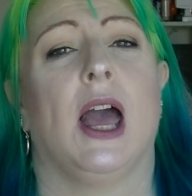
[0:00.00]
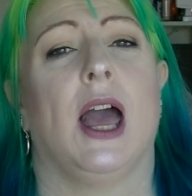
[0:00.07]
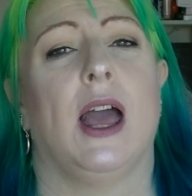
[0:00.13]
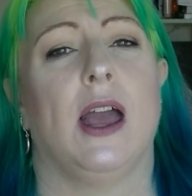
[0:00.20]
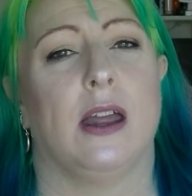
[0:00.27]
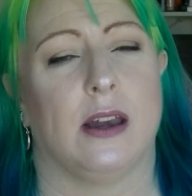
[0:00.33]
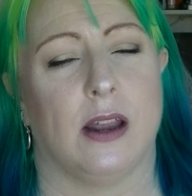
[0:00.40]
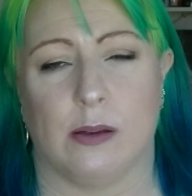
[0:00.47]

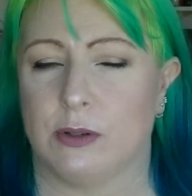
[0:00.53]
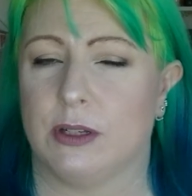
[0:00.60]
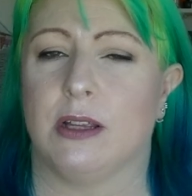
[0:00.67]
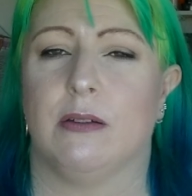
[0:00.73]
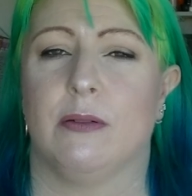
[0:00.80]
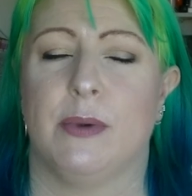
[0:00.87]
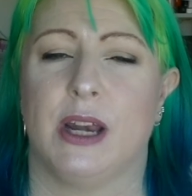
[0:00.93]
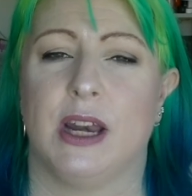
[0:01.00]
And I will see
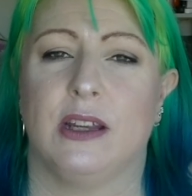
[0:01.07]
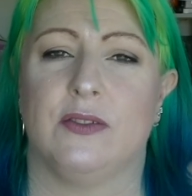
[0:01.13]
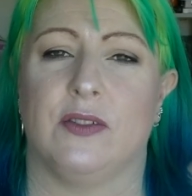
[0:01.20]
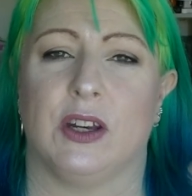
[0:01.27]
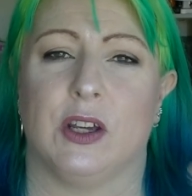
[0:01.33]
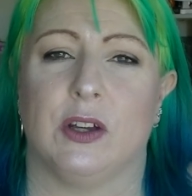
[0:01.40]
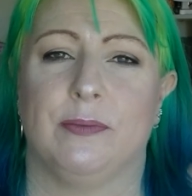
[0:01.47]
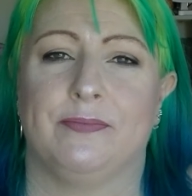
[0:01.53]
you in my next
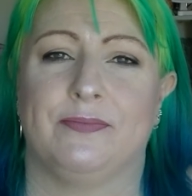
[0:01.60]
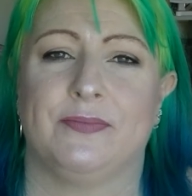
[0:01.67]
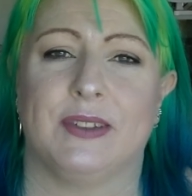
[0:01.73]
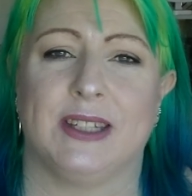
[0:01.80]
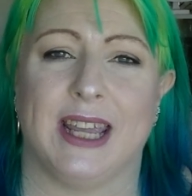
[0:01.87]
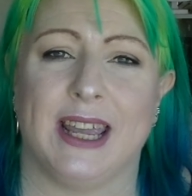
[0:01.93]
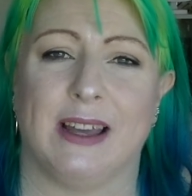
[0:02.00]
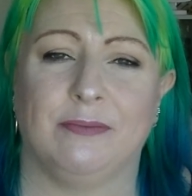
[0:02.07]
video.
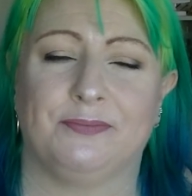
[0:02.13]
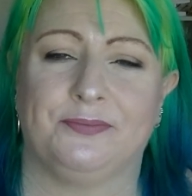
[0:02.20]
See ya.